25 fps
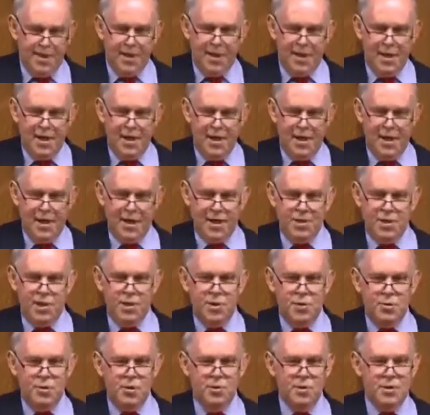the
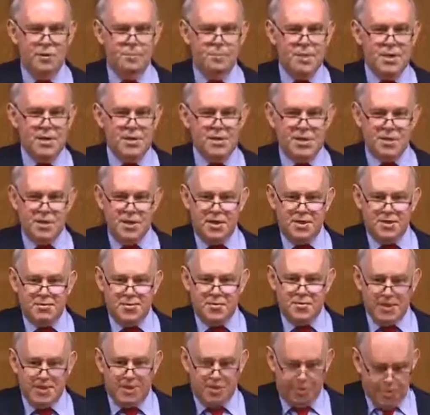new Minister, the
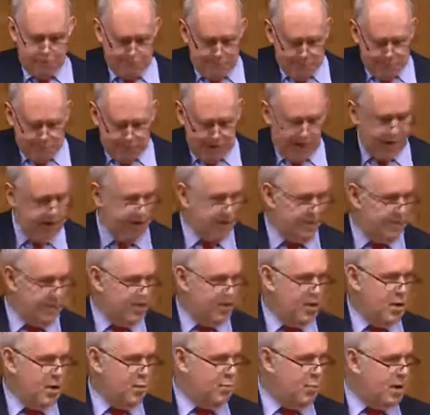Right Honourable
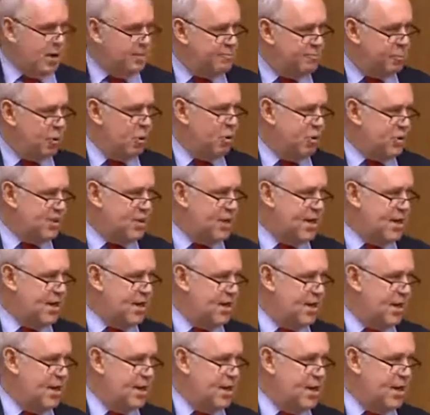Gentleman, when he brought
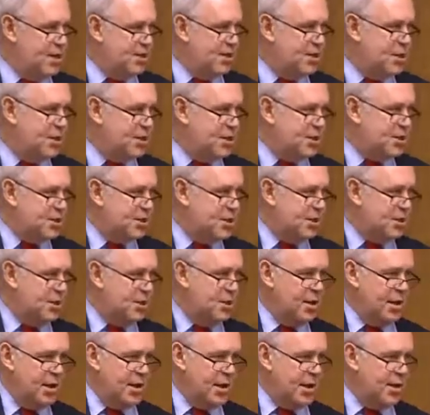in his
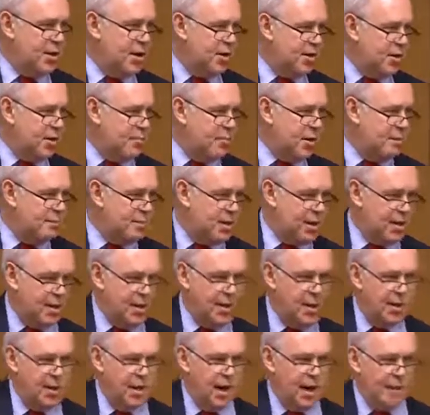digital economy bill.
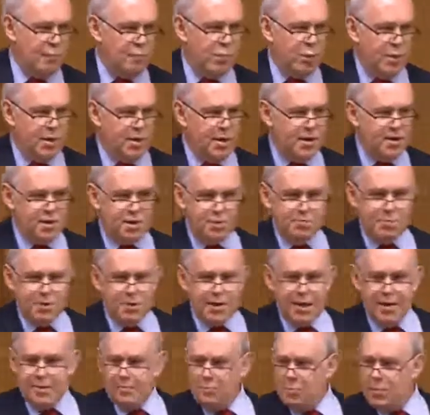I'm
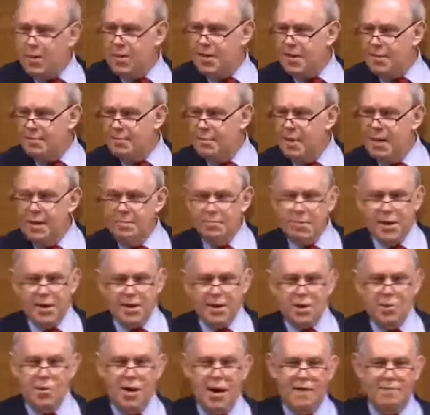100% with him. But I
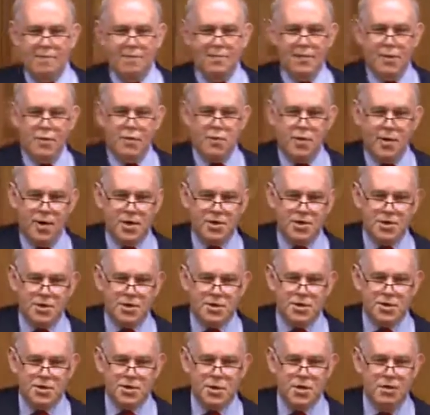do have a few
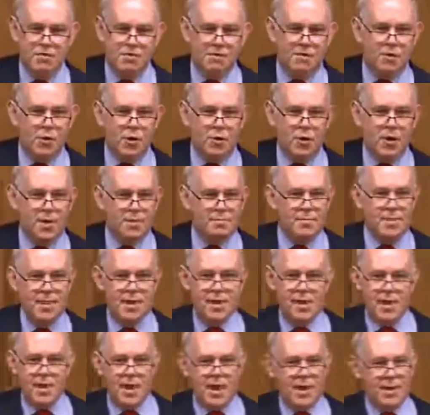questions for him.
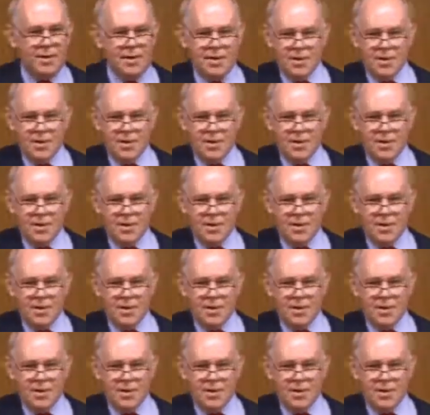And